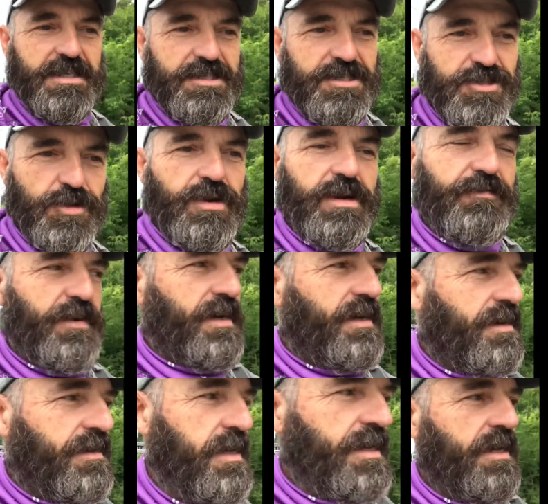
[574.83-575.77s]
It's sort of
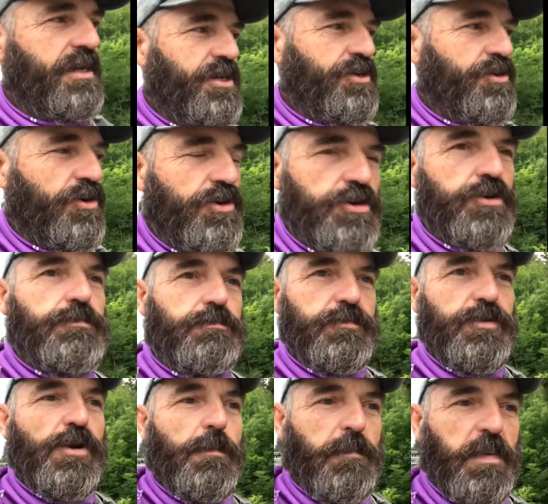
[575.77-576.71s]
a, you know,
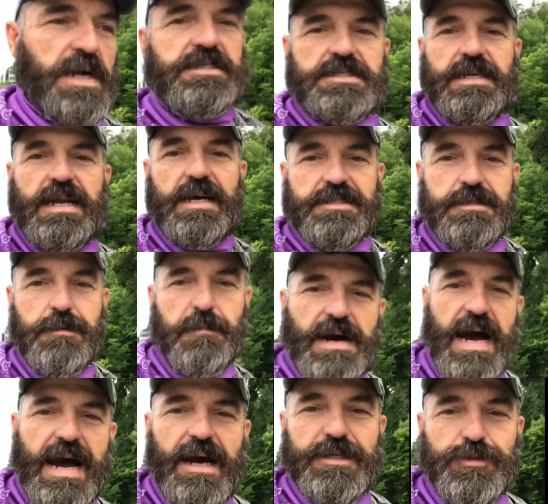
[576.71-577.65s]
you're busting out some
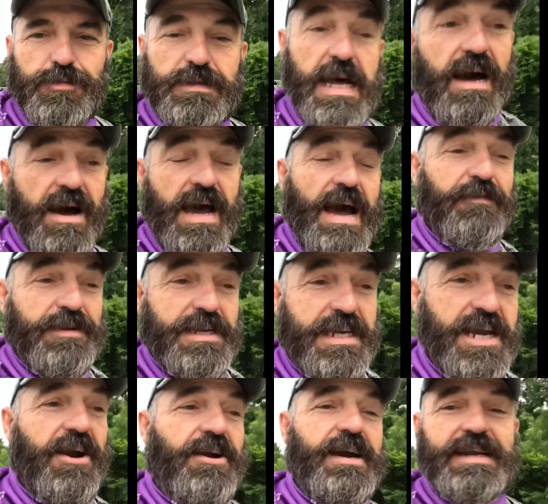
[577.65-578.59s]
miles without having to
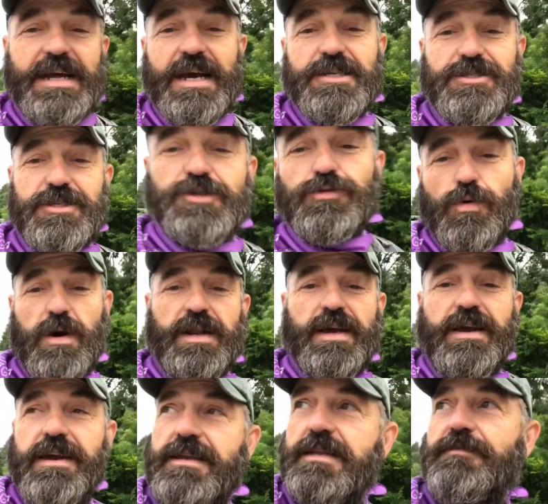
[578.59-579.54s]
carry an extra
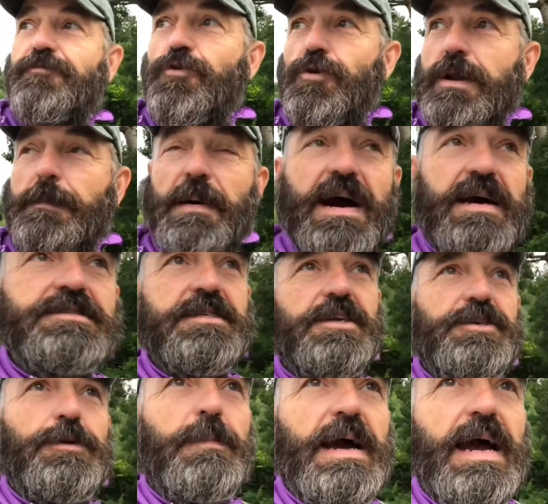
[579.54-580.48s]
20 to 40 pounds
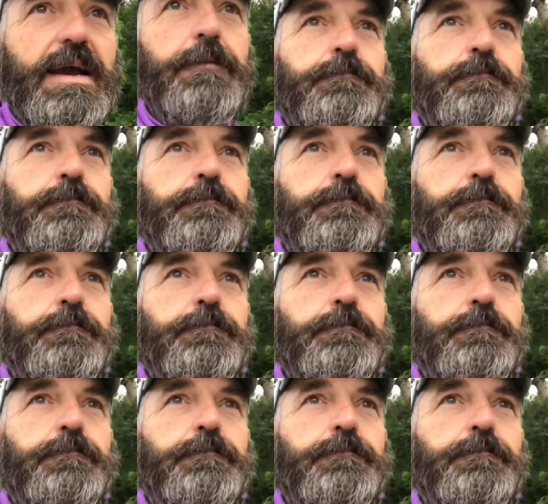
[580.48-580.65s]
on your back.